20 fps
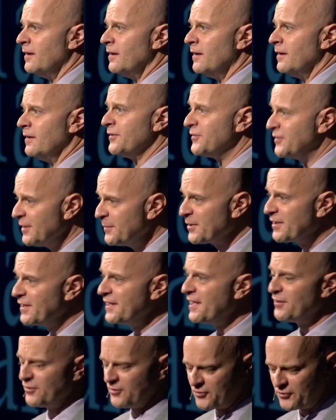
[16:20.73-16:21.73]
It's typically
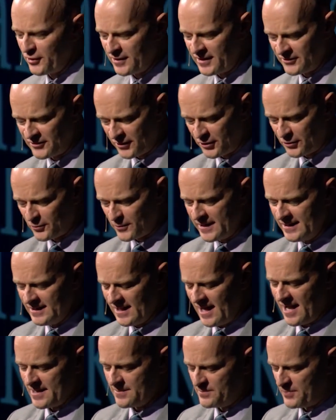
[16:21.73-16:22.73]
understood as a
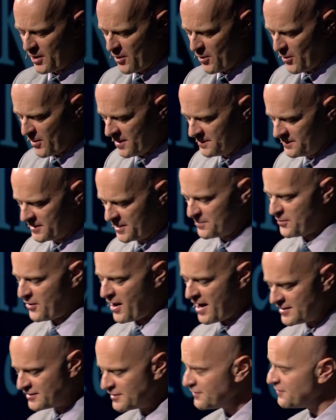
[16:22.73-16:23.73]
three-line poem comprised of